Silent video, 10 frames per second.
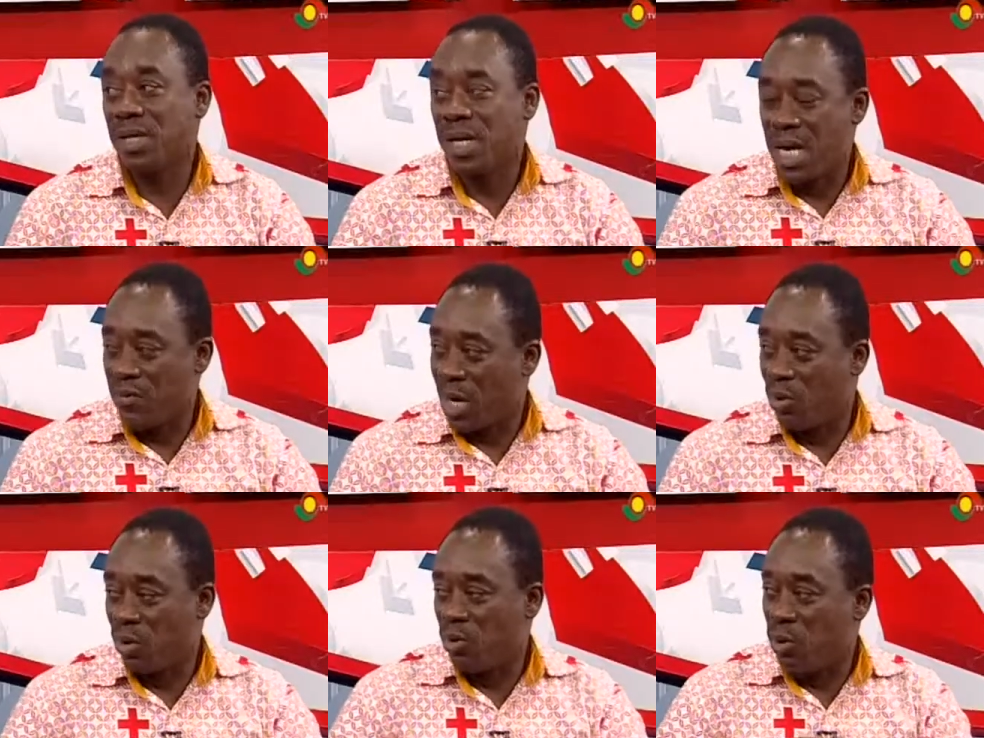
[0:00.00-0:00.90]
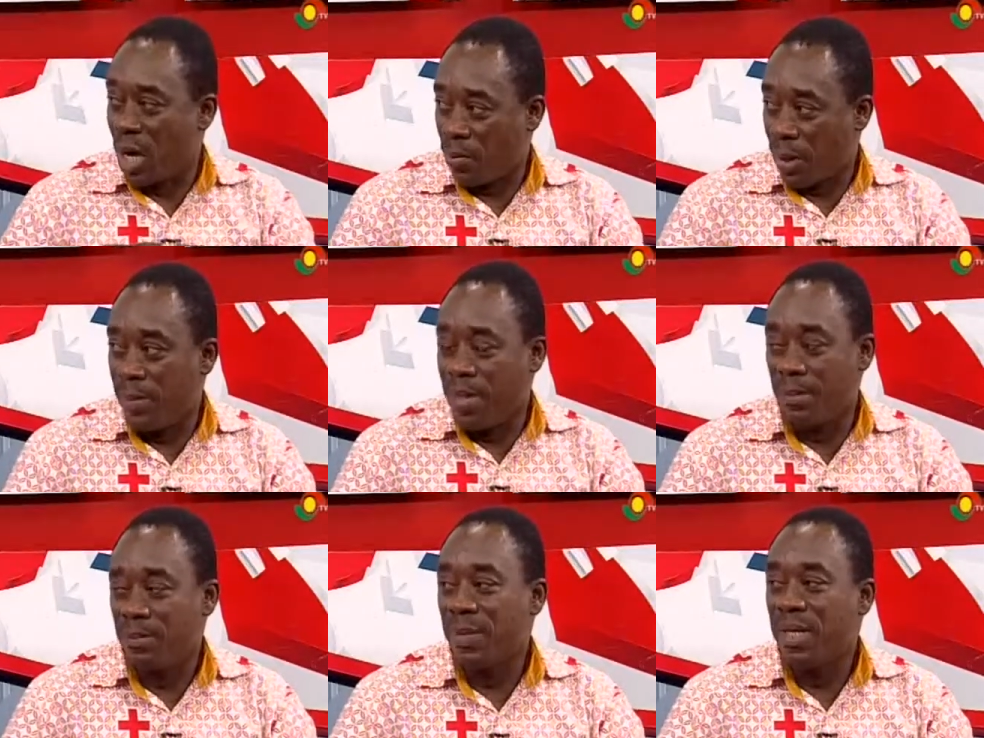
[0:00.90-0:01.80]
And we are going to equip
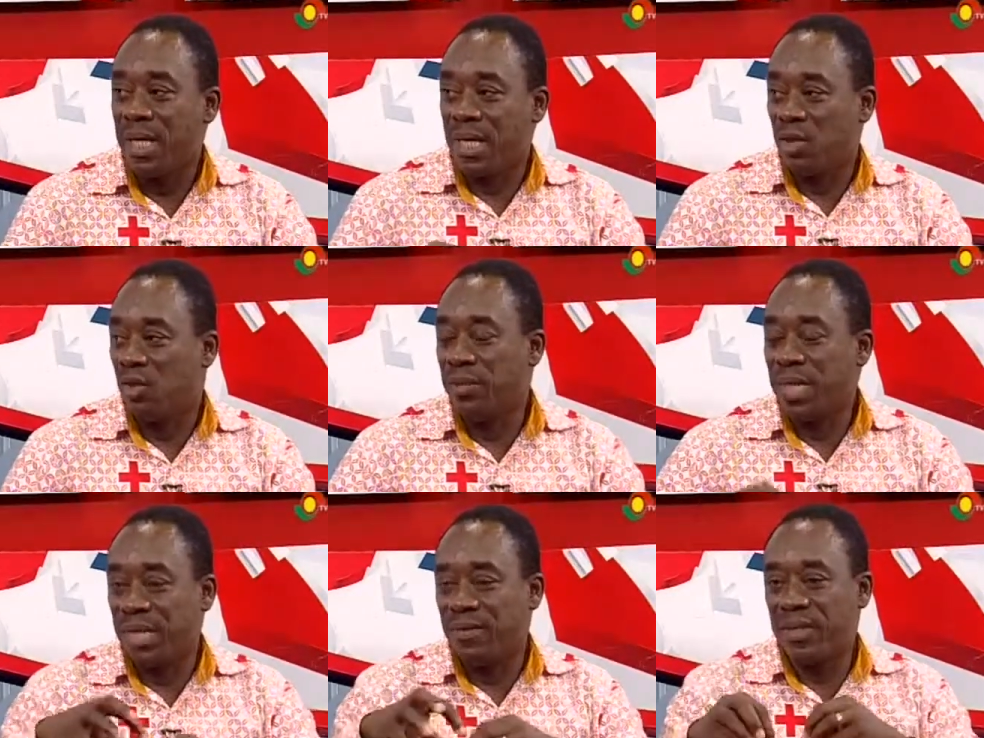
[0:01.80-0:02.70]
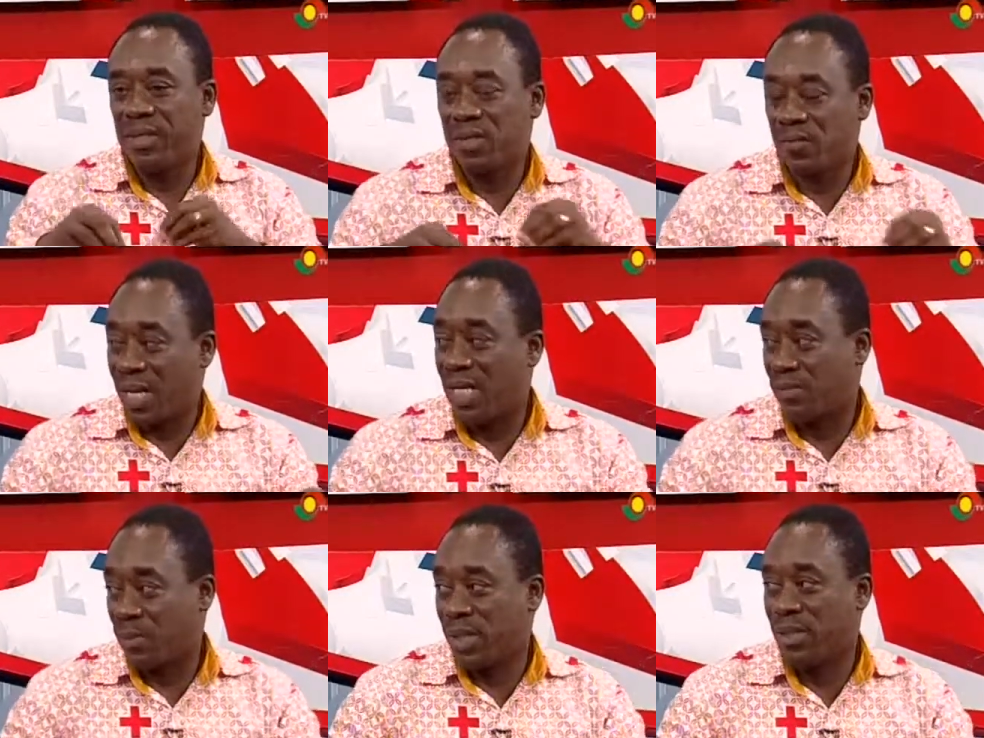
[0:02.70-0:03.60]
them and they will be at the various
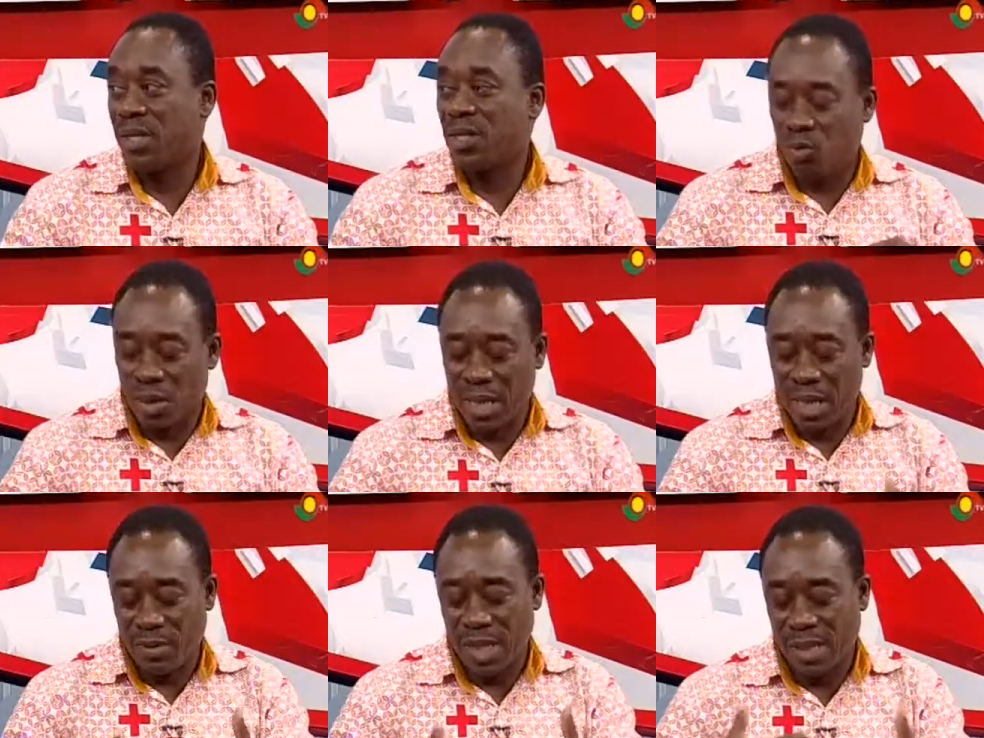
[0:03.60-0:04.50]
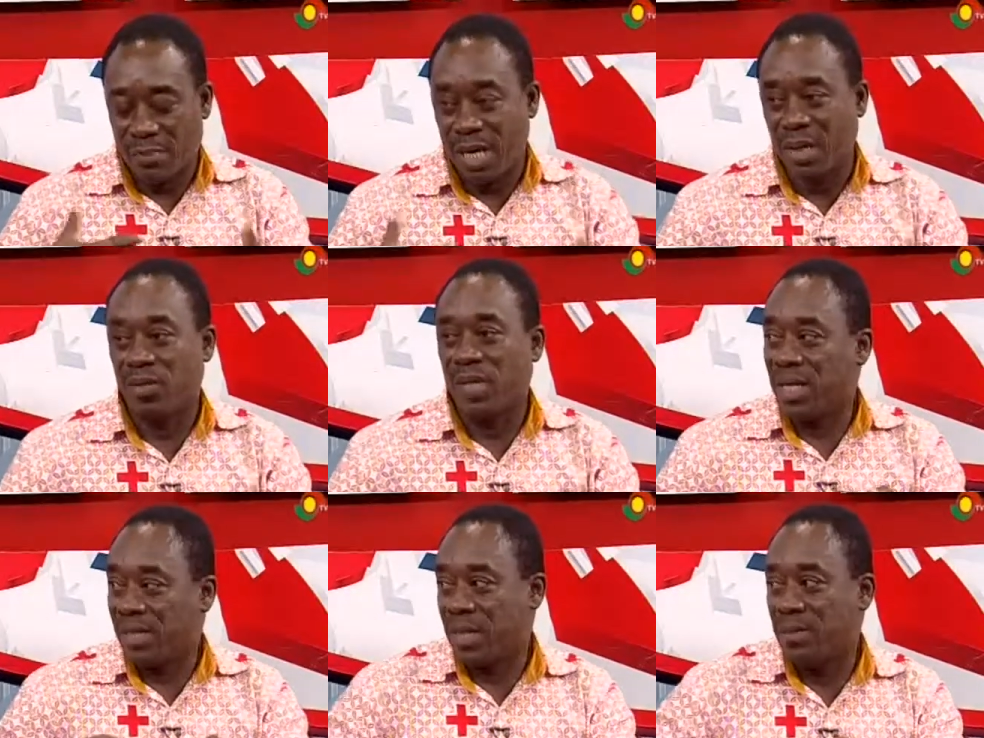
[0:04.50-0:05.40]
flashpoints together with as part of the
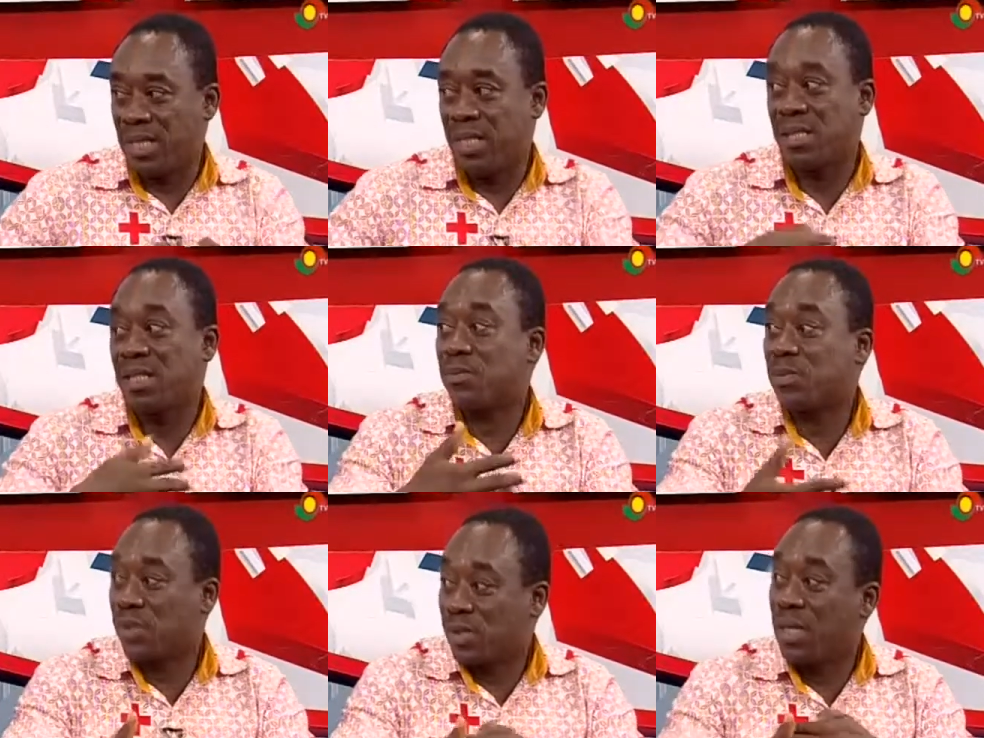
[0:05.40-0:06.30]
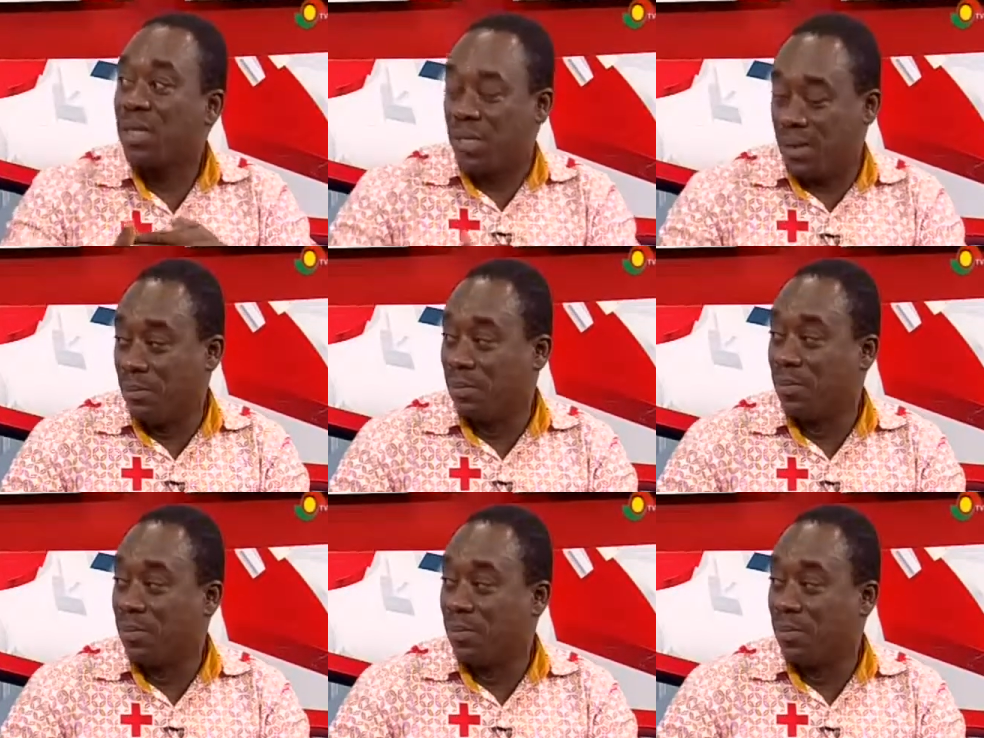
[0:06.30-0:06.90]
National Emergency Response Team